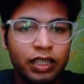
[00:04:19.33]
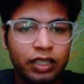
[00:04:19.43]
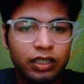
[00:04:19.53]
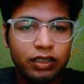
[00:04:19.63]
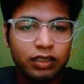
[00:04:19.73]

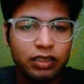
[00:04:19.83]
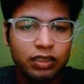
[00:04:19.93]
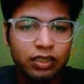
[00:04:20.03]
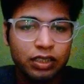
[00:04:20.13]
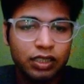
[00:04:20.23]
and
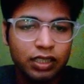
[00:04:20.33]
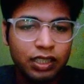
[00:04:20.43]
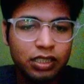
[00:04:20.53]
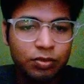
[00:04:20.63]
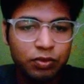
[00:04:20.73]

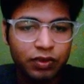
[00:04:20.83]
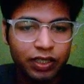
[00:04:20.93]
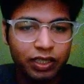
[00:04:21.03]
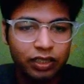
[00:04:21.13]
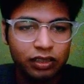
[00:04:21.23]
let's
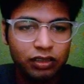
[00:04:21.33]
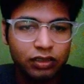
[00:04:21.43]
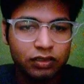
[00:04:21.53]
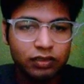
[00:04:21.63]
provide here